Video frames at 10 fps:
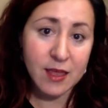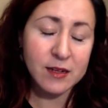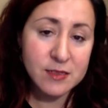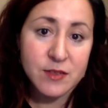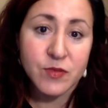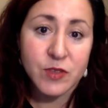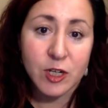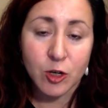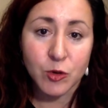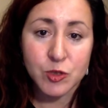that is if they
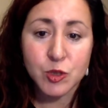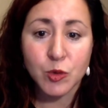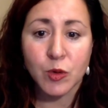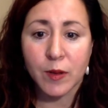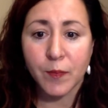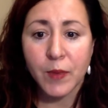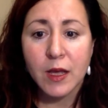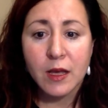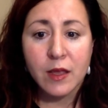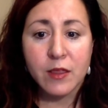go to school.
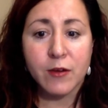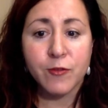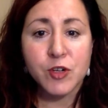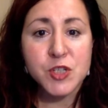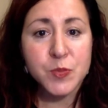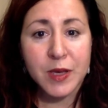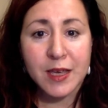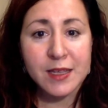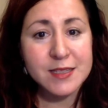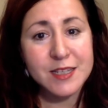Therefore,
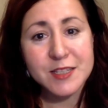speaking is a